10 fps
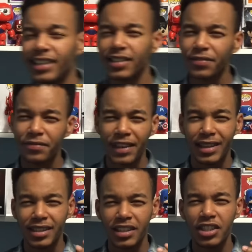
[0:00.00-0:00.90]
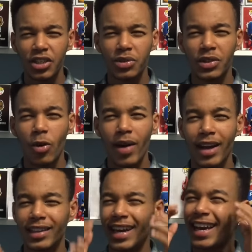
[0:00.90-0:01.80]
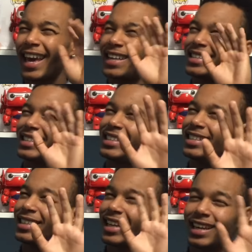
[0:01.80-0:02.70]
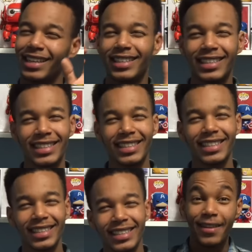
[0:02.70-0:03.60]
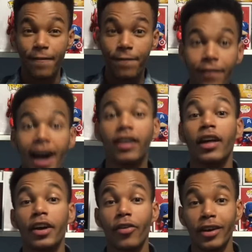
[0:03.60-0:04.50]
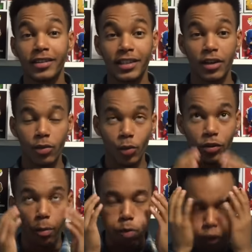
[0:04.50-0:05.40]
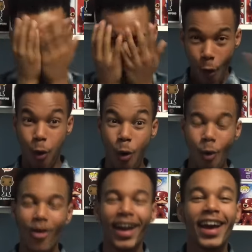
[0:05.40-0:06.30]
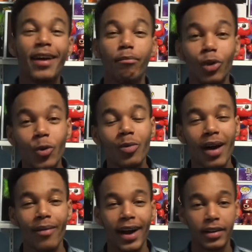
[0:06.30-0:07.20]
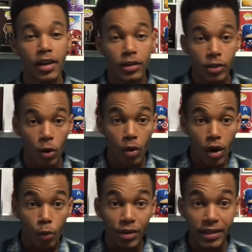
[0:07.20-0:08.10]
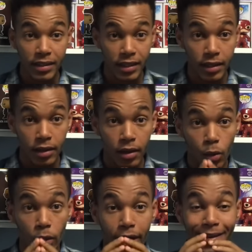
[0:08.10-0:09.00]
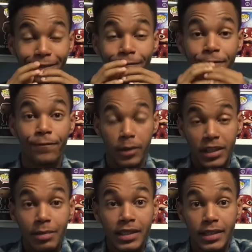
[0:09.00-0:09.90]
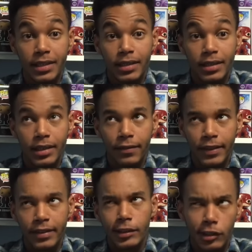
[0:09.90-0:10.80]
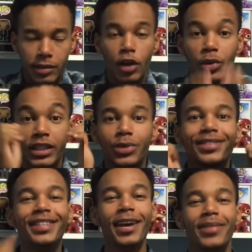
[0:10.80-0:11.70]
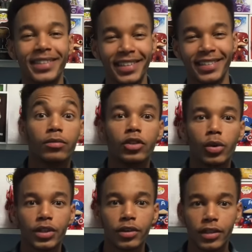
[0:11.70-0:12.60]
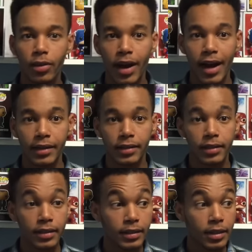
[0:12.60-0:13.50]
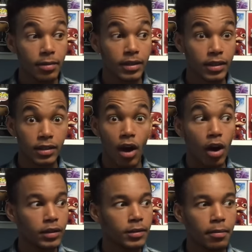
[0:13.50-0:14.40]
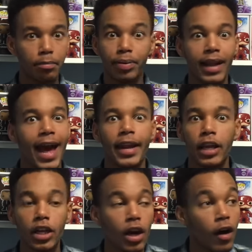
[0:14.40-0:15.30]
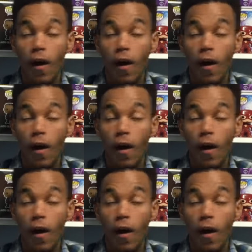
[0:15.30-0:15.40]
just, like, the CG was so bad, like, I can't see, like, the final end credit scene was, blew my mind. So, we see where Simmons is, not Fitz, Simmons, we see where Simmons is. So, it turns out, guys, Simmons is on some planet,